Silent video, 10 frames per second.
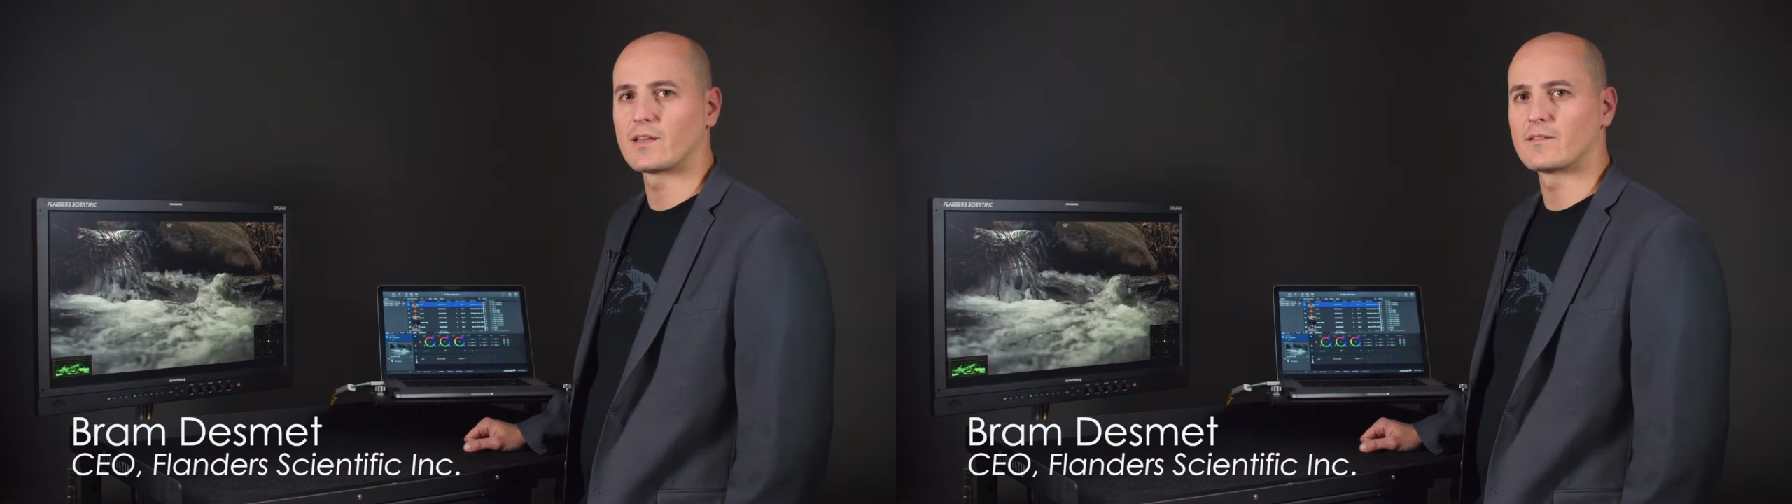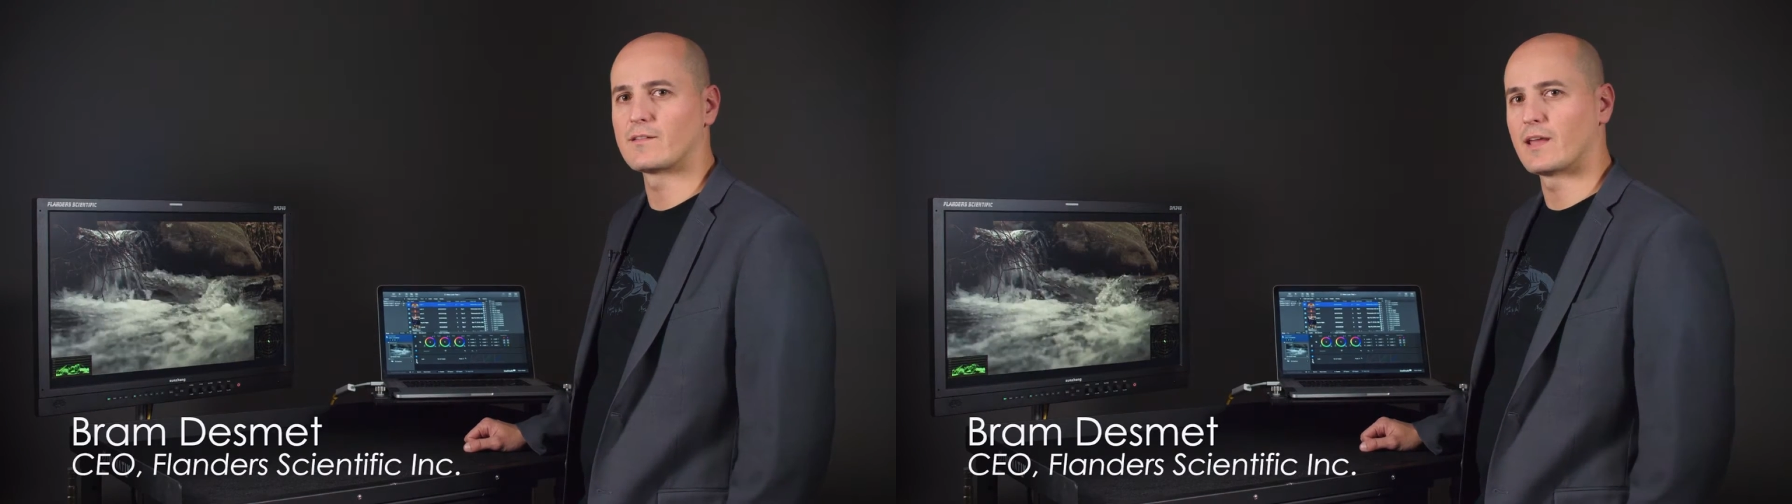
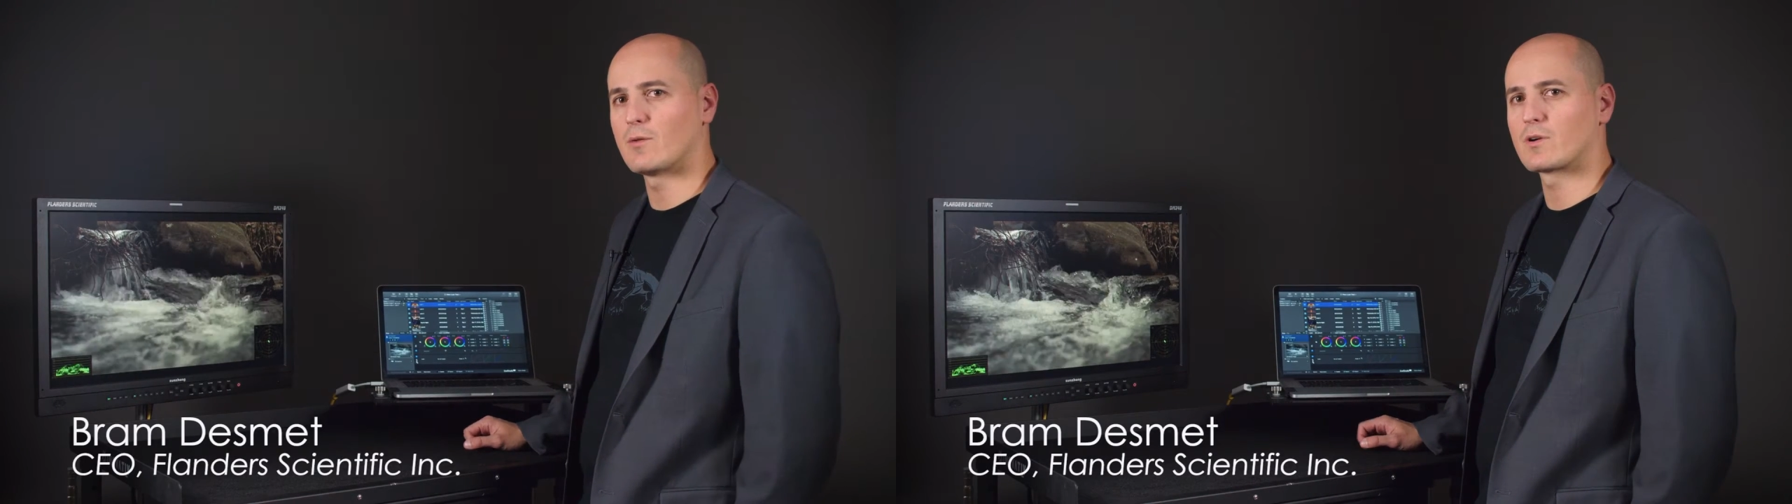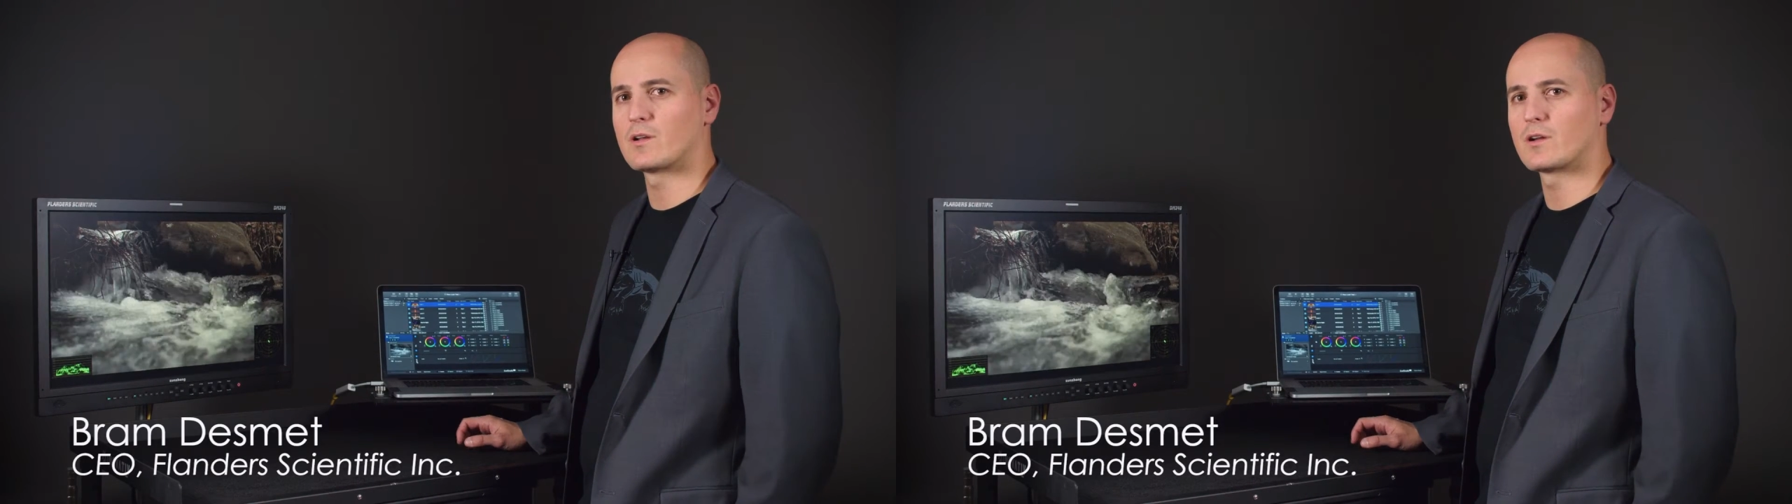and
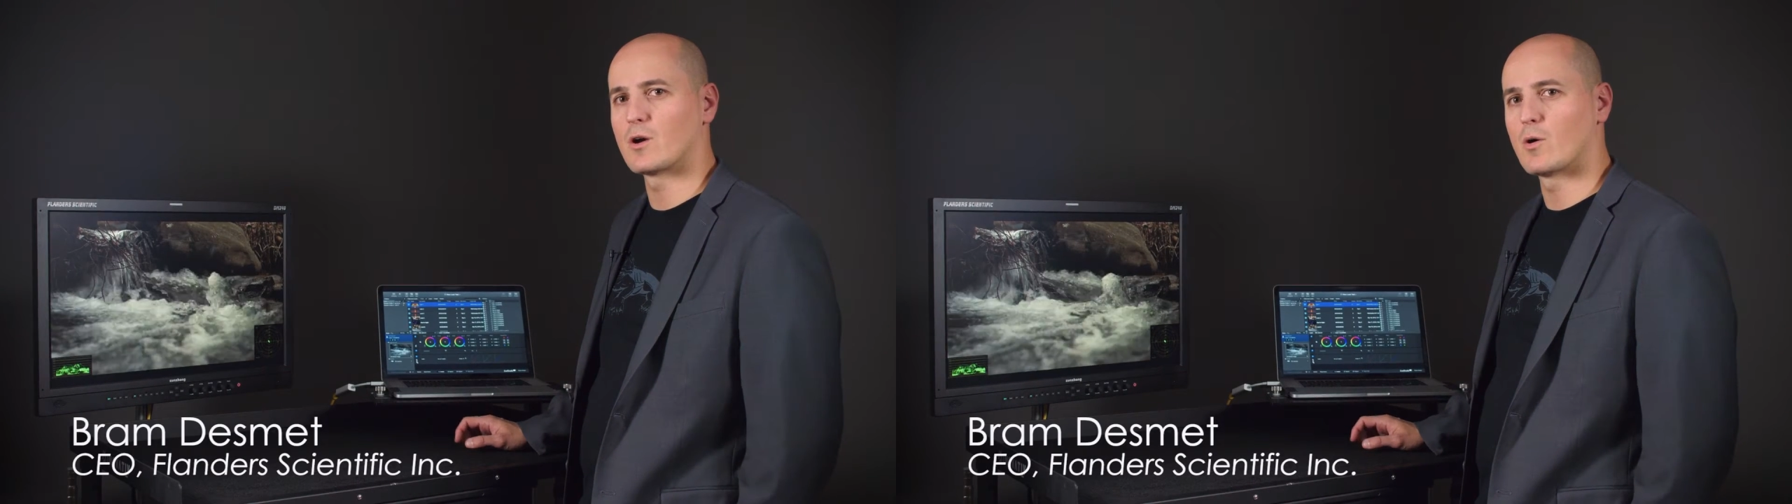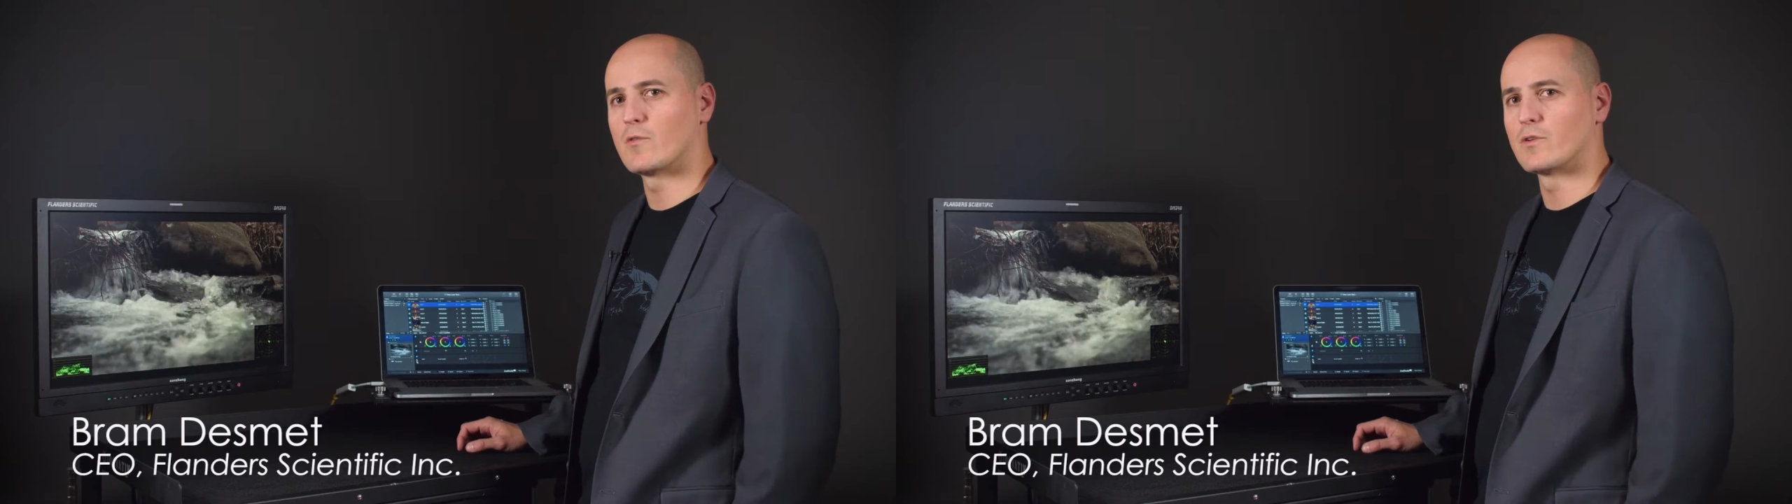today we're going to
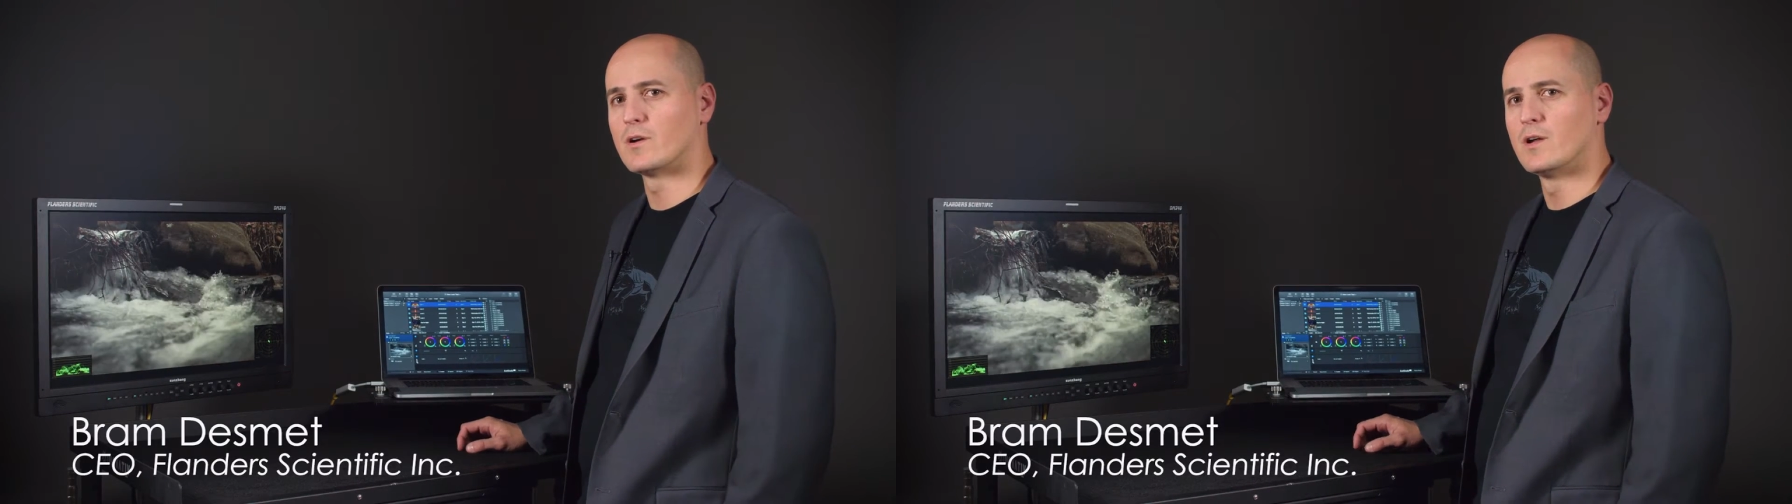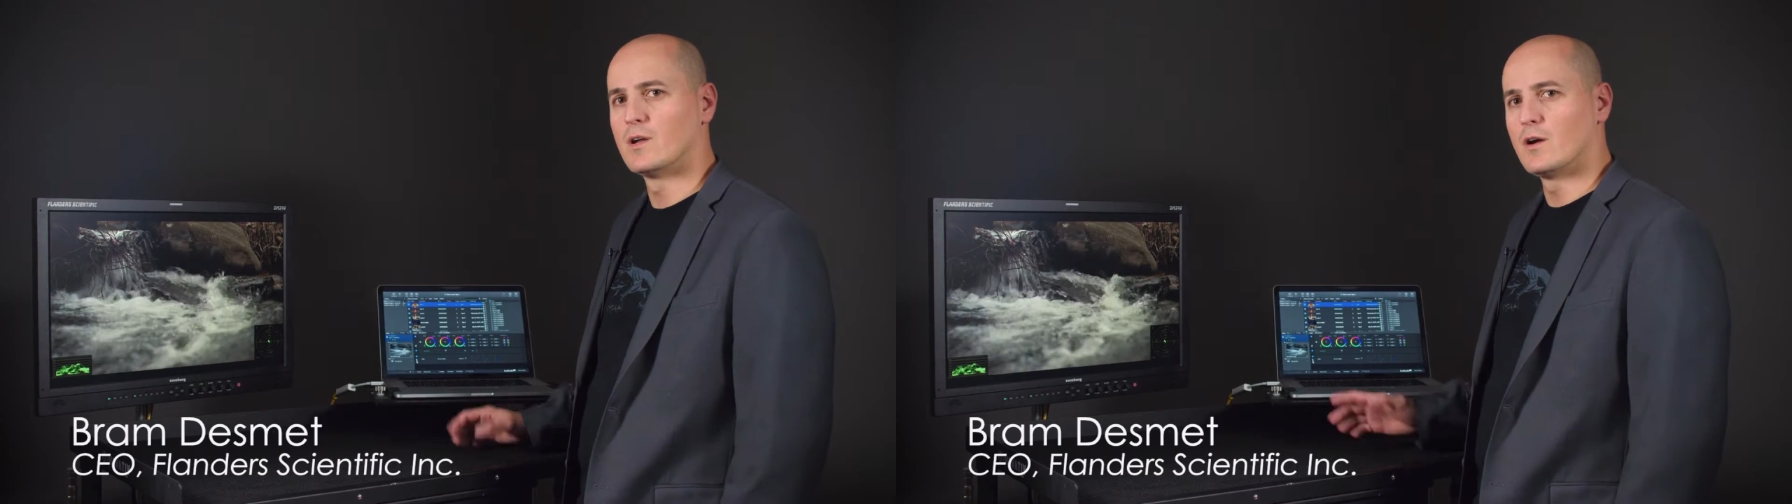go over